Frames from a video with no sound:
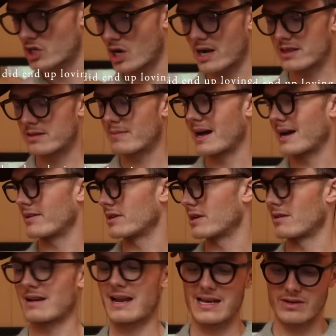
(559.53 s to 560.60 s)
try them out
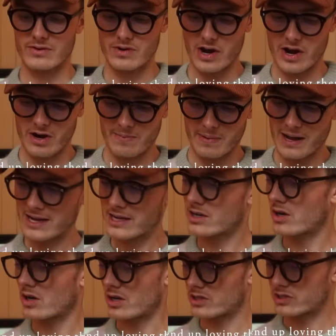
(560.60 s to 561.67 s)
and I'll let you know, but I
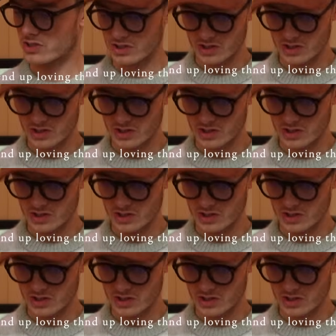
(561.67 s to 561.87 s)
got